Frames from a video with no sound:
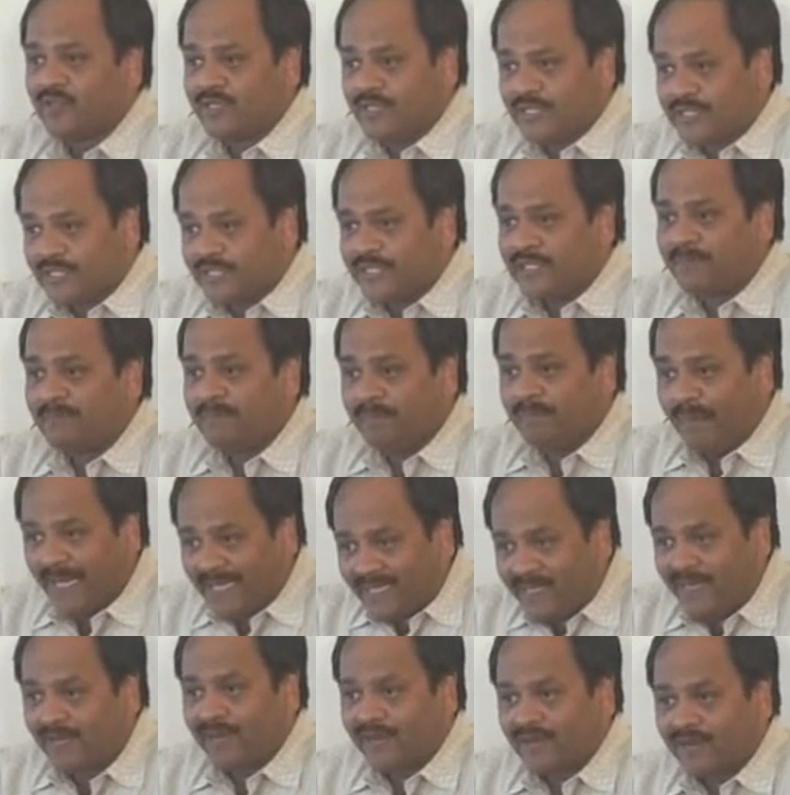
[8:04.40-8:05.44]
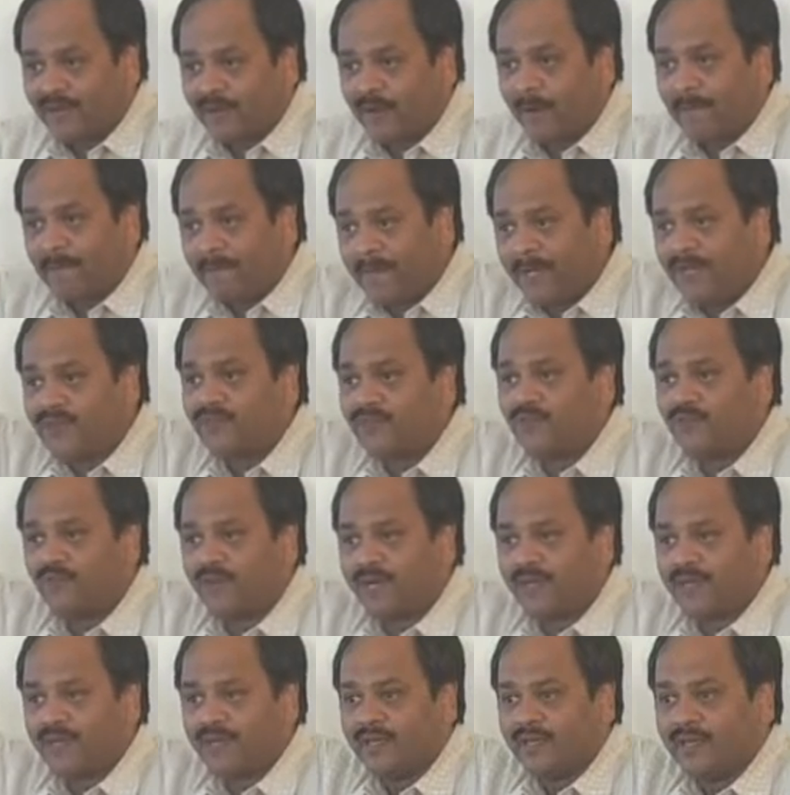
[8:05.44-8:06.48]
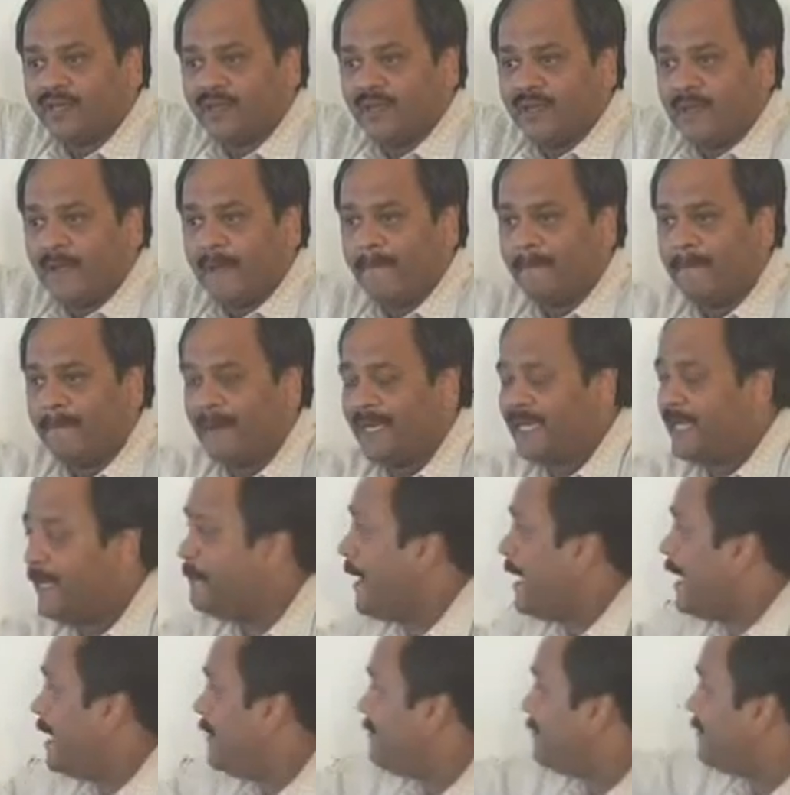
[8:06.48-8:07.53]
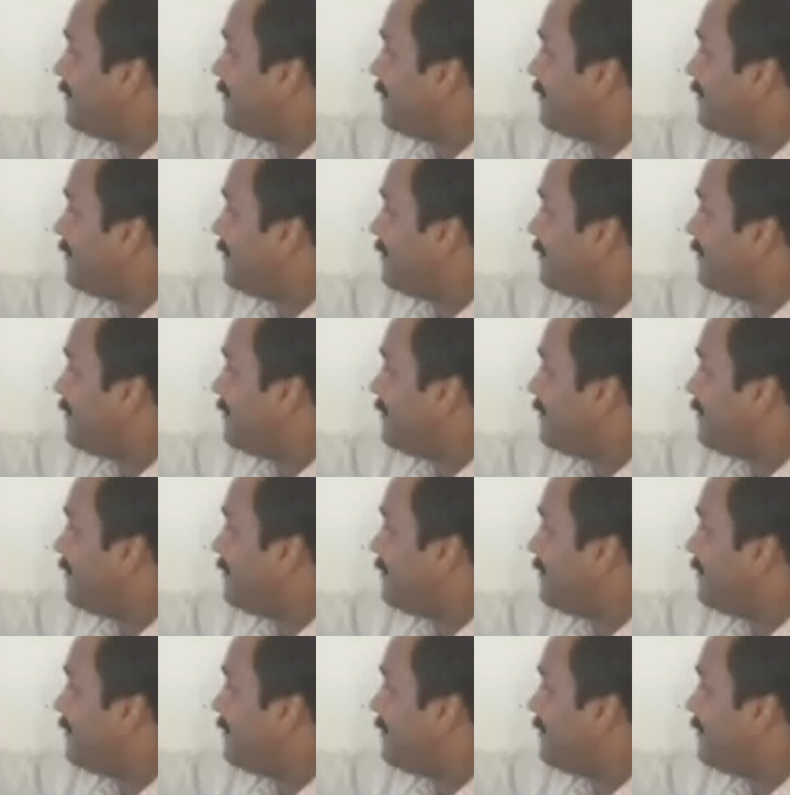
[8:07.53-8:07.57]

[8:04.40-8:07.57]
So this is better compared to 1. But if I